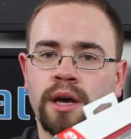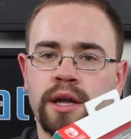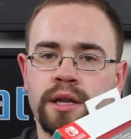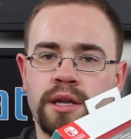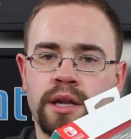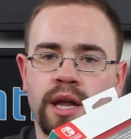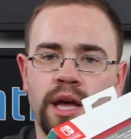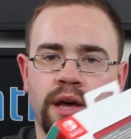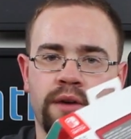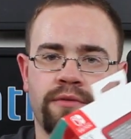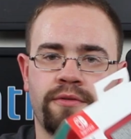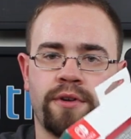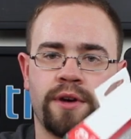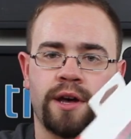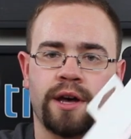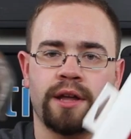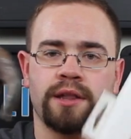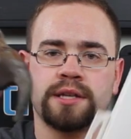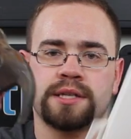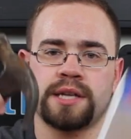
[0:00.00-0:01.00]
did
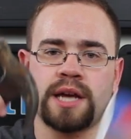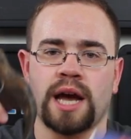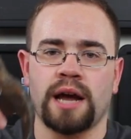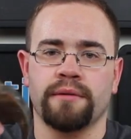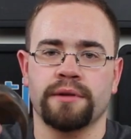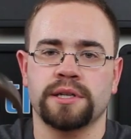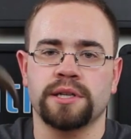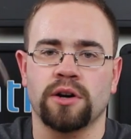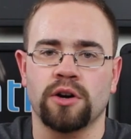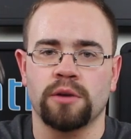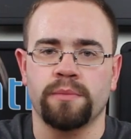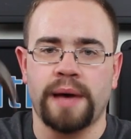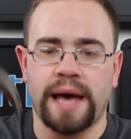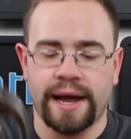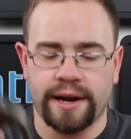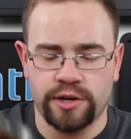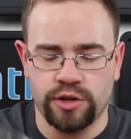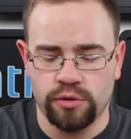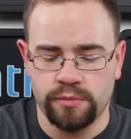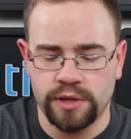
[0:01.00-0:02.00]
have this guy returned
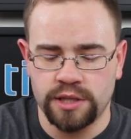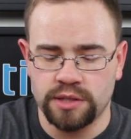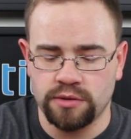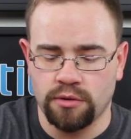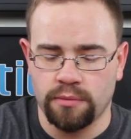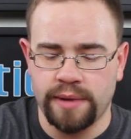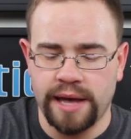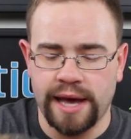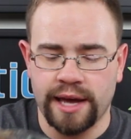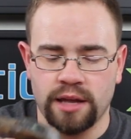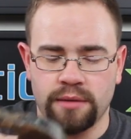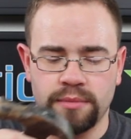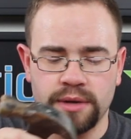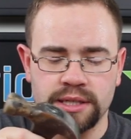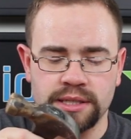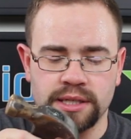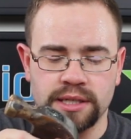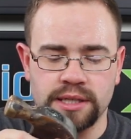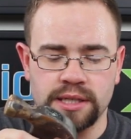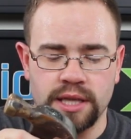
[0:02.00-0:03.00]
back to me, so we're back in
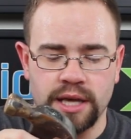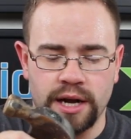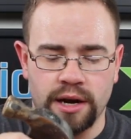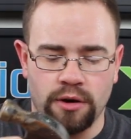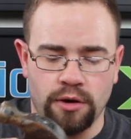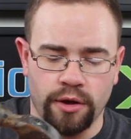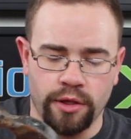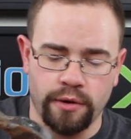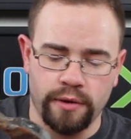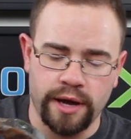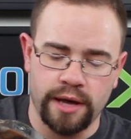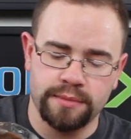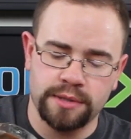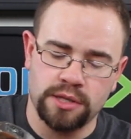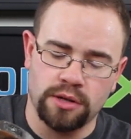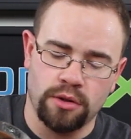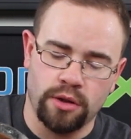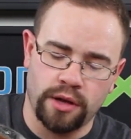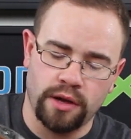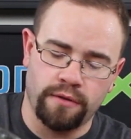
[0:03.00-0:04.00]
business there. Although I am
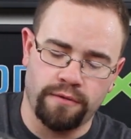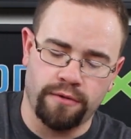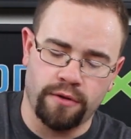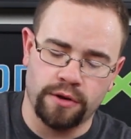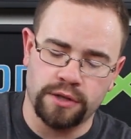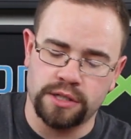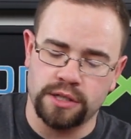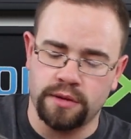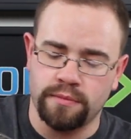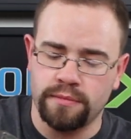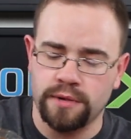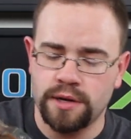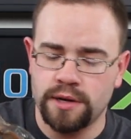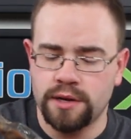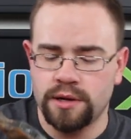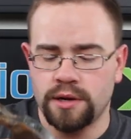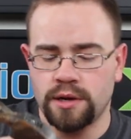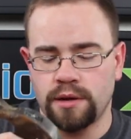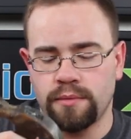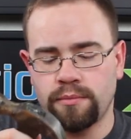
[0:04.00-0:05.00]
still looking for some
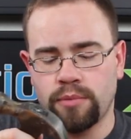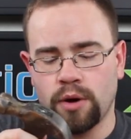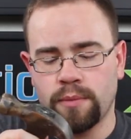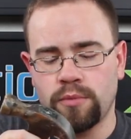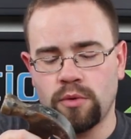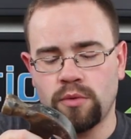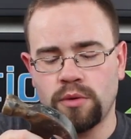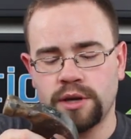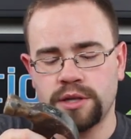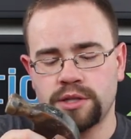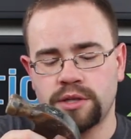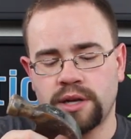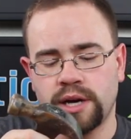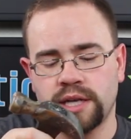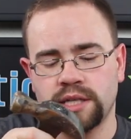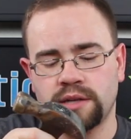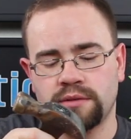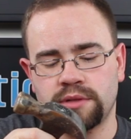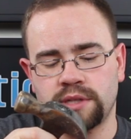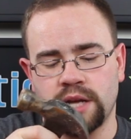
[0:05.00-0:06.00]
purple ones. You
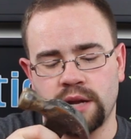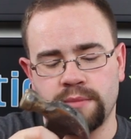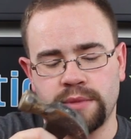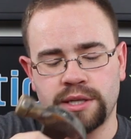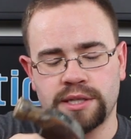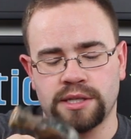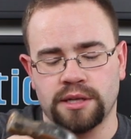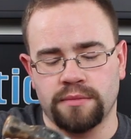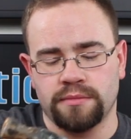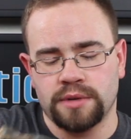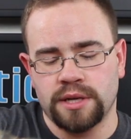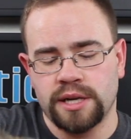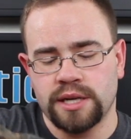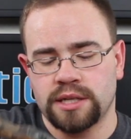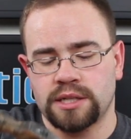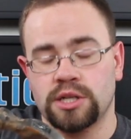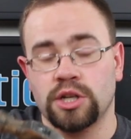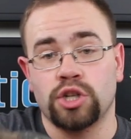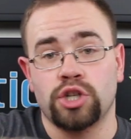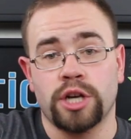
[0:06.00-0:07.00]
guys have sent me some
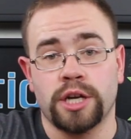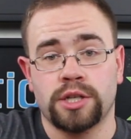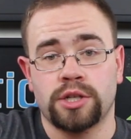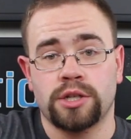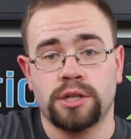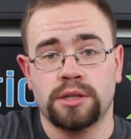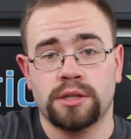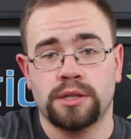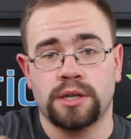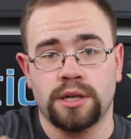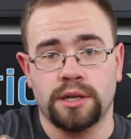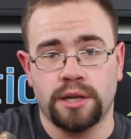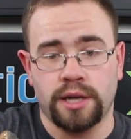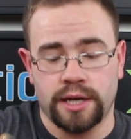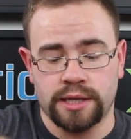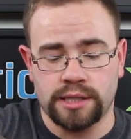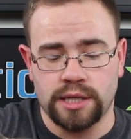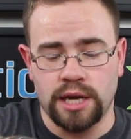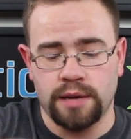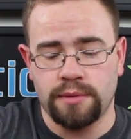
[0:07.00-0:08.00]
suggestions, and
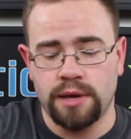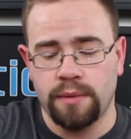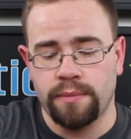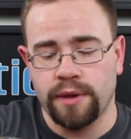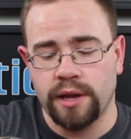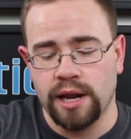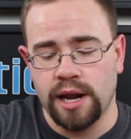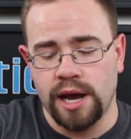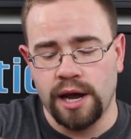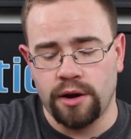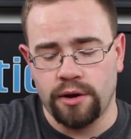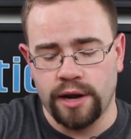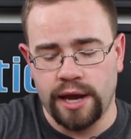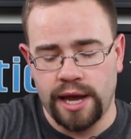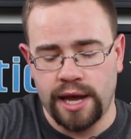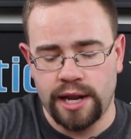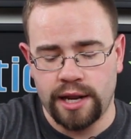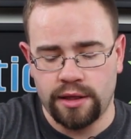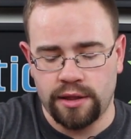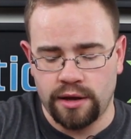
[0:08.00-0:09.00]
yes, I am keeping an eye on
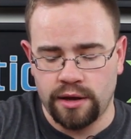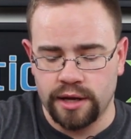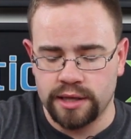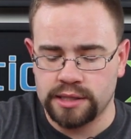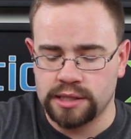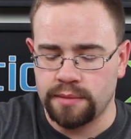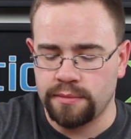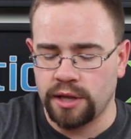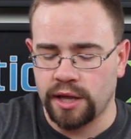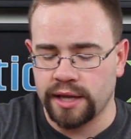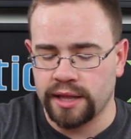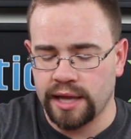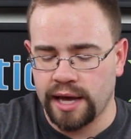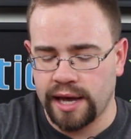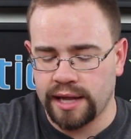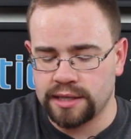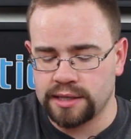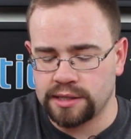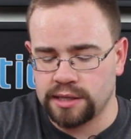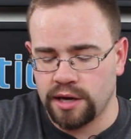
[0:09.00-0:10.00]
anything you guys sent me like
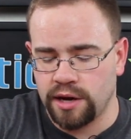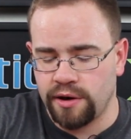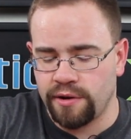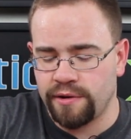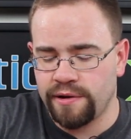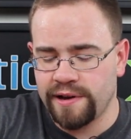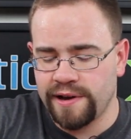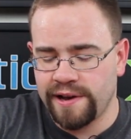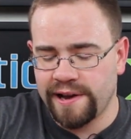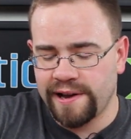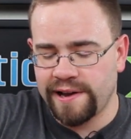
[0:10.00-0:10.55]
that. So